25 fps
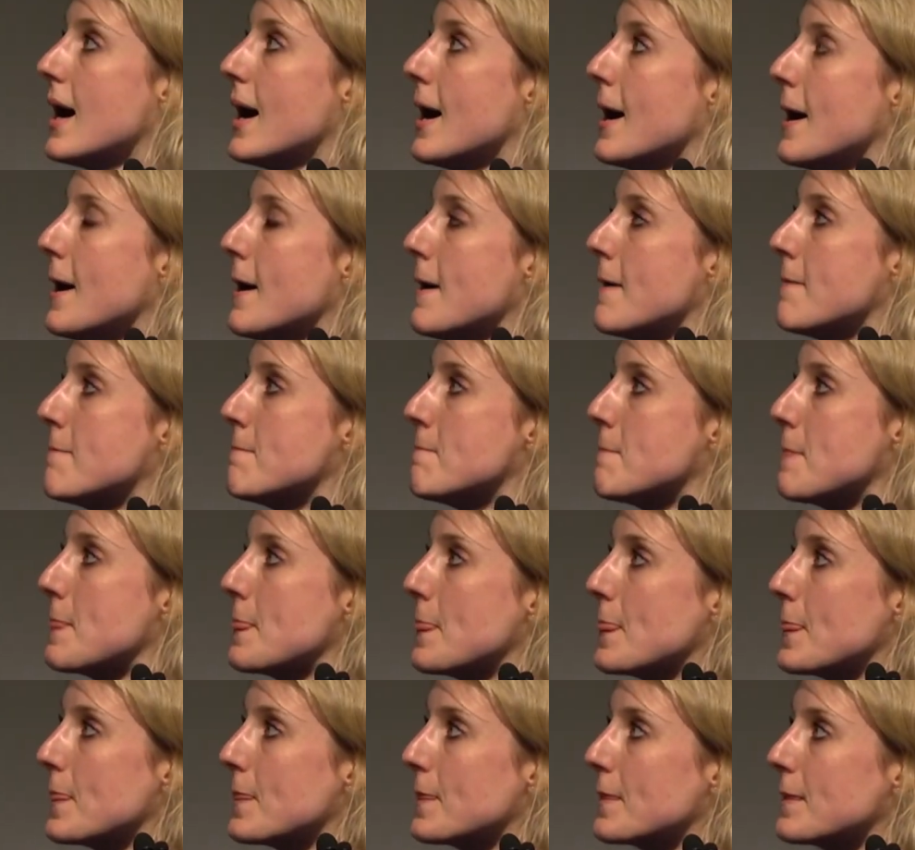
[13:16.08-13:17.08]

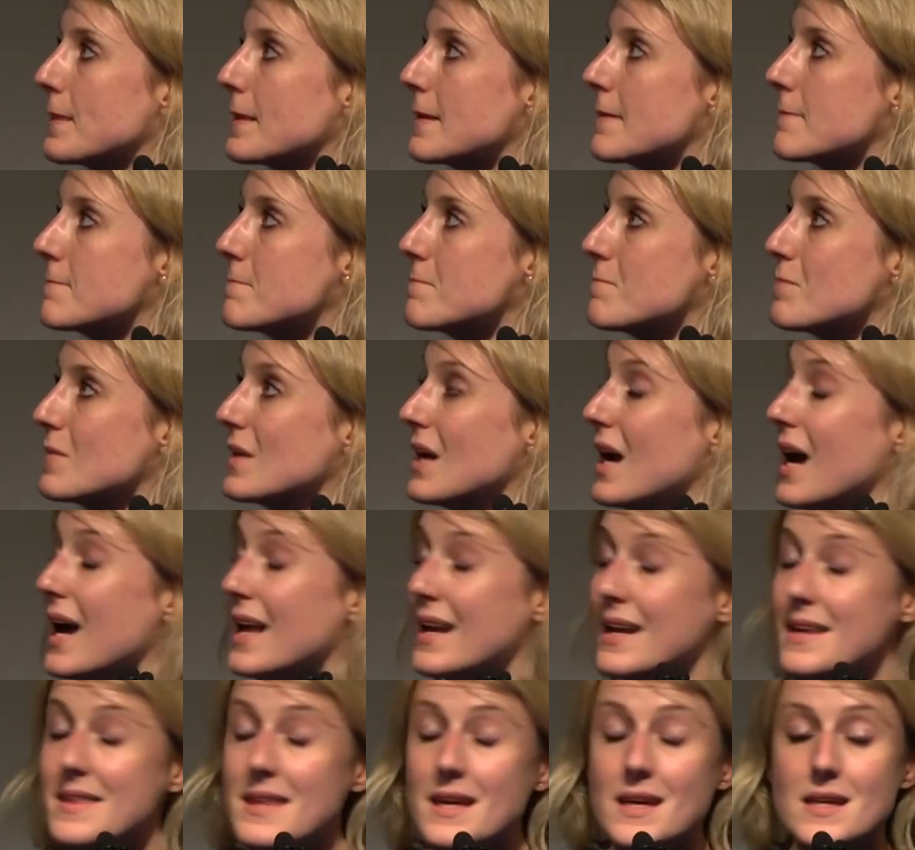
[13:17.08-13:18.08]

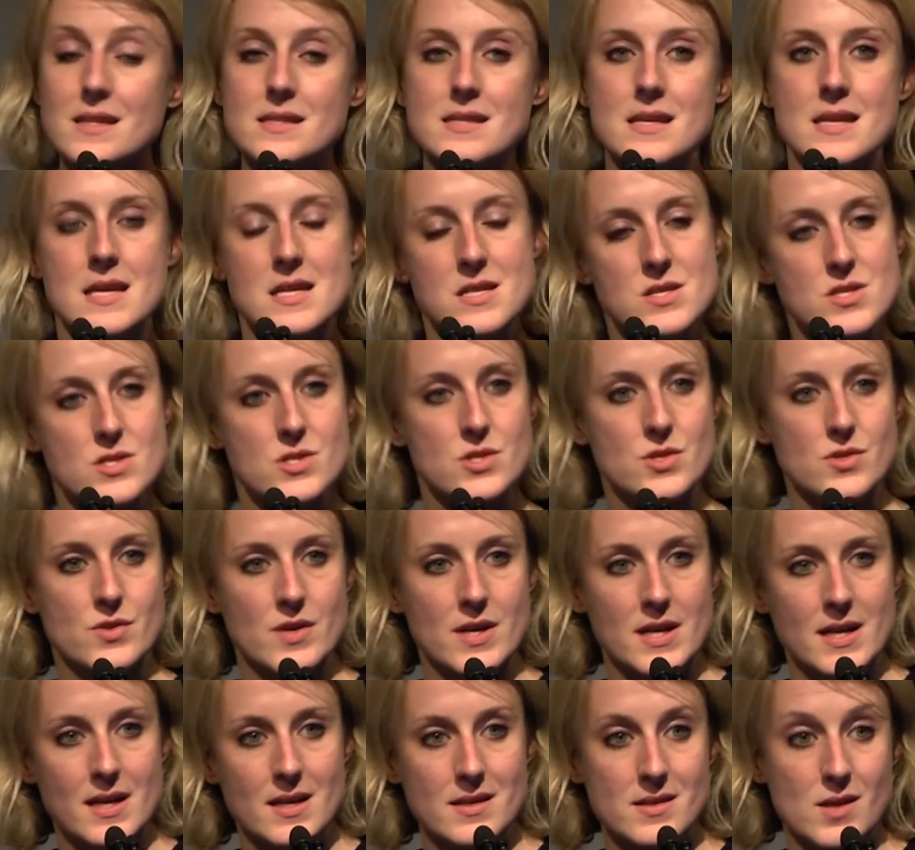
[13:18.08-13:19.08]
And I think as an
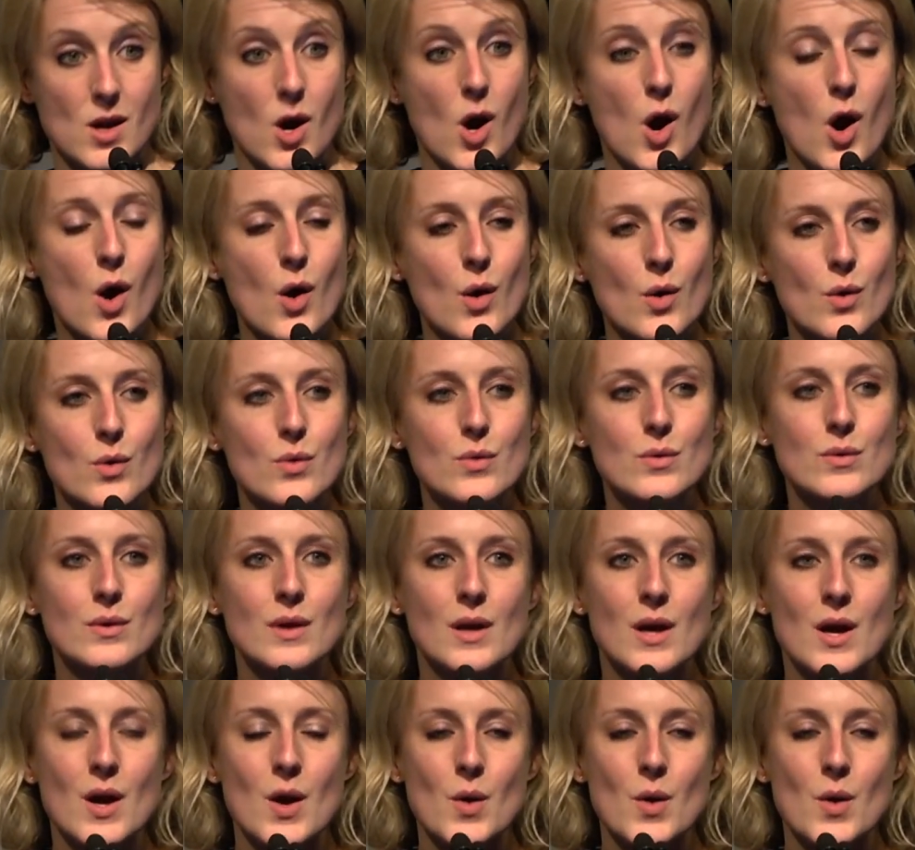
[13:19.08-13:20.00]
industry, as a whole,